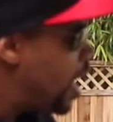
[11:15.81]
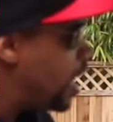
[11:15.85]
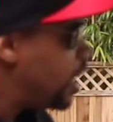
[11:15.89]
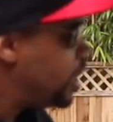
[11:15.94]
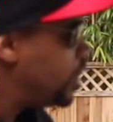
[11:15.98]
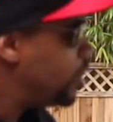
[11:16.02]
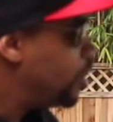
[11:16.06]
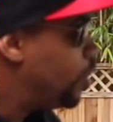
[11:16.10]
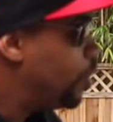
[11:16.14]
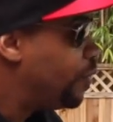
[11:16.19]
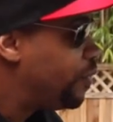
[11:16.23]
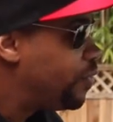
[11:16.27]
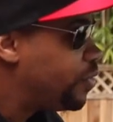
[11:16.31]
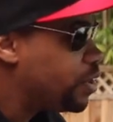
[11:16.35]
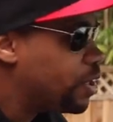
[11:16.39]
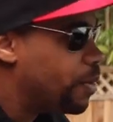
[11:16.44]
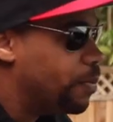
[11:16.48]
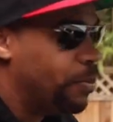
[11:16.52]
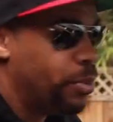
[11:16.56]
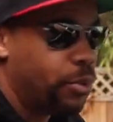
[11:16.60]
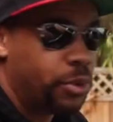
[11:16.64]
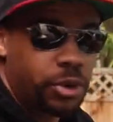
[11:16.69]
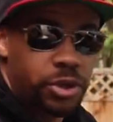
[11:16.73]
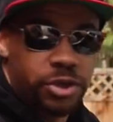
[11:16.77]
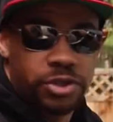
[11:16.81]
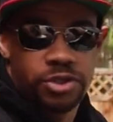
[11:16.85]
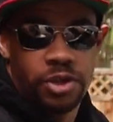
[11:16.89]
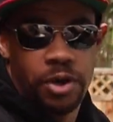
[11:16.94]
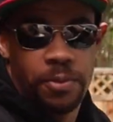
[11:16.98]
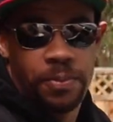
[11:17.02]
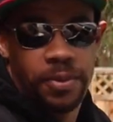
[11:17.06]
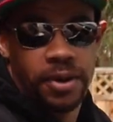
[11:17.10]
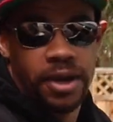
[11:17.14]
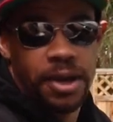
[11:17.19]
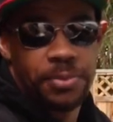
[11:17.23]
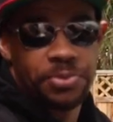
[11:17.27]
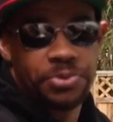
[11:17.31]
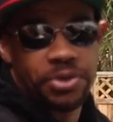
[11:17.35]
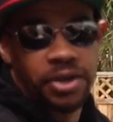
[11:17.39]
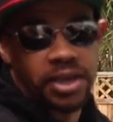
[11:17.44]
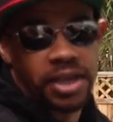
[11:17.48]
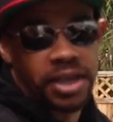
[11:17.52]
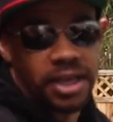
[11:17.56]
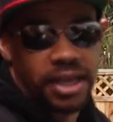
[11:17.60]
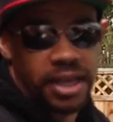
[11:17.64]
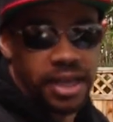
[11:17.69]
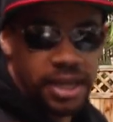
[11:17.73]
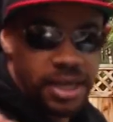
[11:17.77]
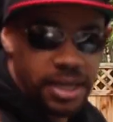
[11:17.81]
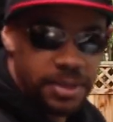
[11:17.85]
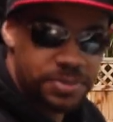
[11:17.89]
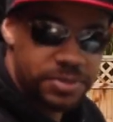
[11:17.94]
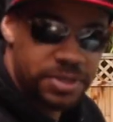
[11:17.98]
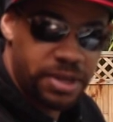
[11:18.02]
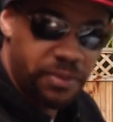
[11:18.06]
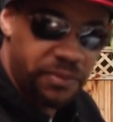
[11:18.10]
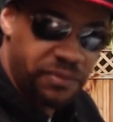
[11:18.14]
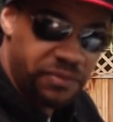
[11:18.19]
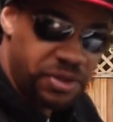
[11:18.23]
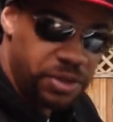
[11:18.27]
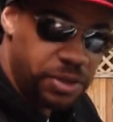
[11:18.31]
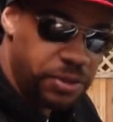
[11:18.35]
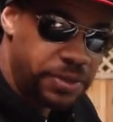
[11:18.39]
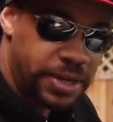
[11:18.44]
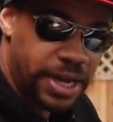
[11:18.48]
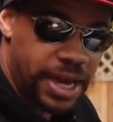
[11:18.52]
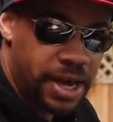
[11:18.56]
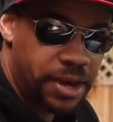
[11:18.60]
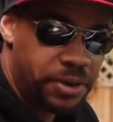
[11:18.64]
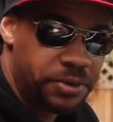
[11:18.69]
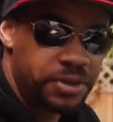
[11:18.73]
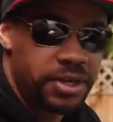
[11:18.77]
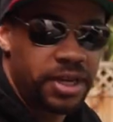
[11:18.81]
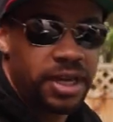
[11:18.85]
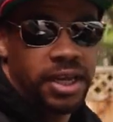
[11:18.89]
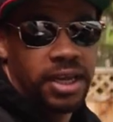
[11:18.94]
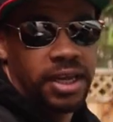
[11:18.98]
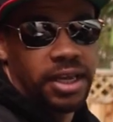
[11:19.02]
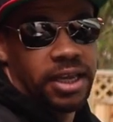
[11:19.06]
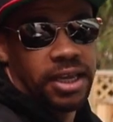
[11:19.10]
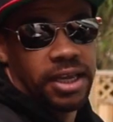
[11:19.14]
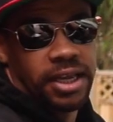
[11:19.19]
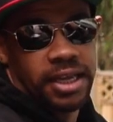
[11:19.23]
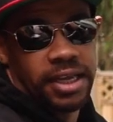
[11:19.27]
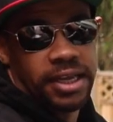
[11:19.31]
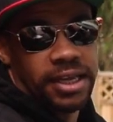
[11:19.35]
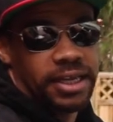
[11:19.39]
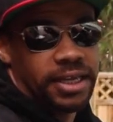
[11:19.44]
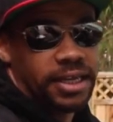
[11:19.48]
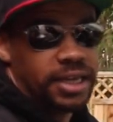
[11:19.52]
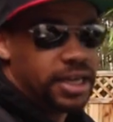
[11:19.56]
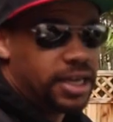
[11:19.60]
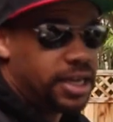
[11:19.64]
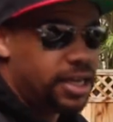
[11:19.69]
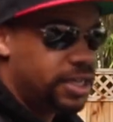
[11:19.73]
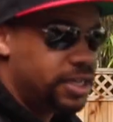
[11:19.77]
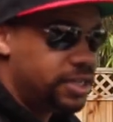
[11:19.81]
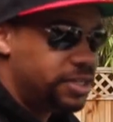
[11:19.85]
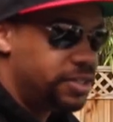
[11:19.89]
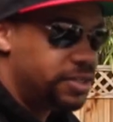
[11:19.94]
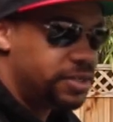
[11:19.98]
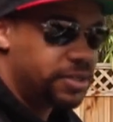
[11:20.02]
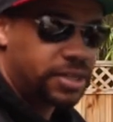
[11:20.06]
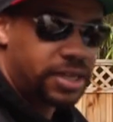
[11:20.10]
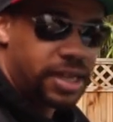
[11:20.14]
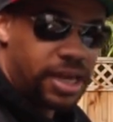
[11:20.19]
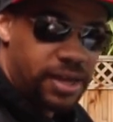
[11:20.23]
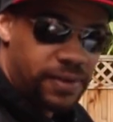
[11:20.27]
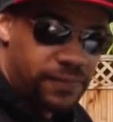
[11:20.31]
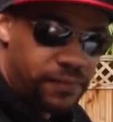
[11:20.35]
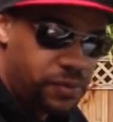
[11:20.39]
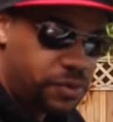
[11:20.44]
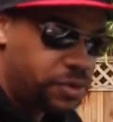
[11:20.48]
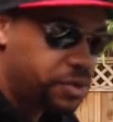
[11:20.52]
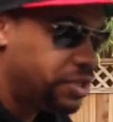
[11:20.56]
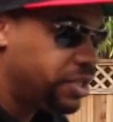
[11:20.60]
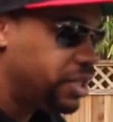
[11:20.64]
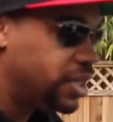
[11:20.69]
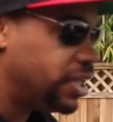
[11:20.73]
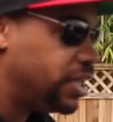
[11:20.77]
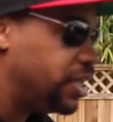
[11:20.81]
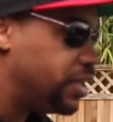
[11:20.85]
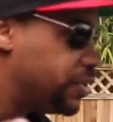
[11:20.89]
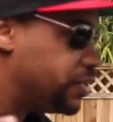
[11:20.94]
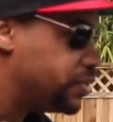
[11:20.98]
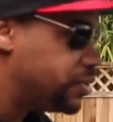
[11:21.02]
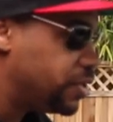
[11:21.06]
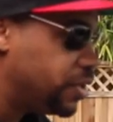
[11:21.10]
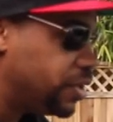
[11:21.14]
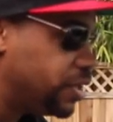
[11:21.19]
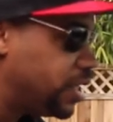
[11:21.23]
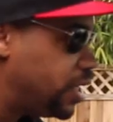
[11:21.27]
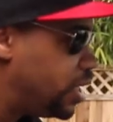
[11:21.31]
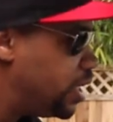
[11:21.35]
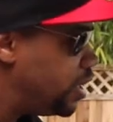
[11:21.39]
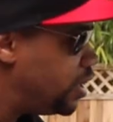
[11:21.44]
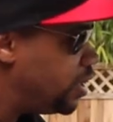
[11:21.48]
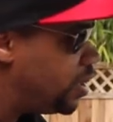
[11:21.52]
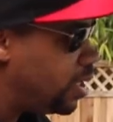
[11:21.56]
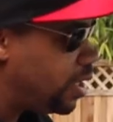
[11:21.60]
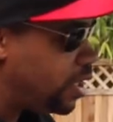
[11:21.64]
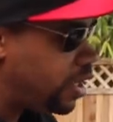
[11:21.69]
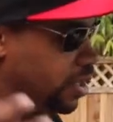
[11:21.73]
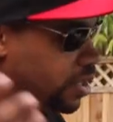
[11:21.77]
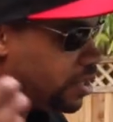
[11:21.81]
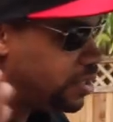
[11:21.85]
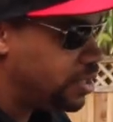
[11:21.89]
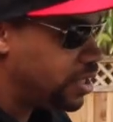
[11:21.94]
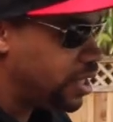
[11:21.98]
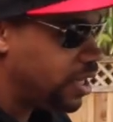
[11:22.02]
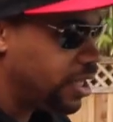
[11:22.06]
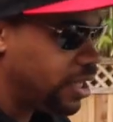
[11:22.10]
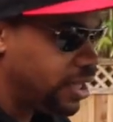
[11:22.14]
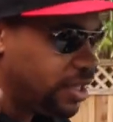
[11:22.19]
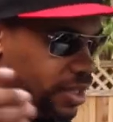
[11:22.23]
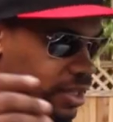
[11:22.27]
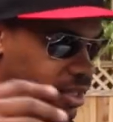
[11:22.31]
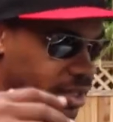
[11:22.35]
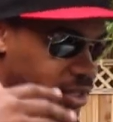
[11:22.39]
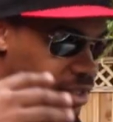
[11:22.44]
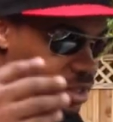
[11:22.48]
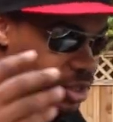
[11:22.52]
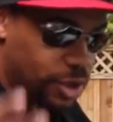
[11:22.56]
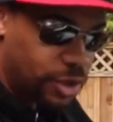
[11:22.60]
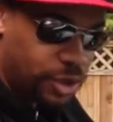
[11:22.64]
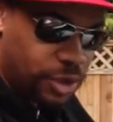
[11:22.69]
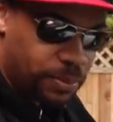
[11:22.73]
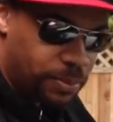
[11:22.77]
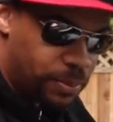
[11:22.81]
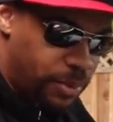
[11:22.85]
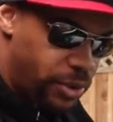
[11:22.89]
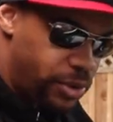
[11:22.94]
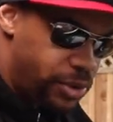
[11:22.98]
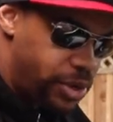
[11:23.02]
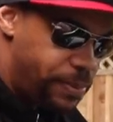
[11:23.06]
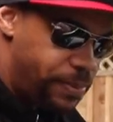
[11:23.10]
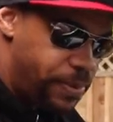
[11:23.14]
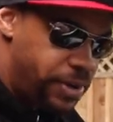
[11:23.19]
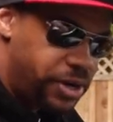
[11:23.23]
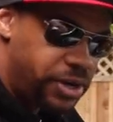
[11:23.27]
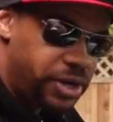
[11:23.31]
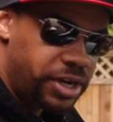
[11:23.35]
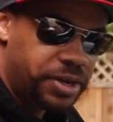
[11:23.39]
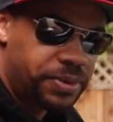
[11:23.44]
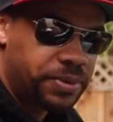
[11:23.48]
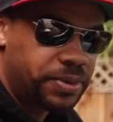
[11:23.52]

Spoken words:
You know, hopefully the borders open up so I can hit up some of you down in, you know, California and Arizona and you know, the Moab area.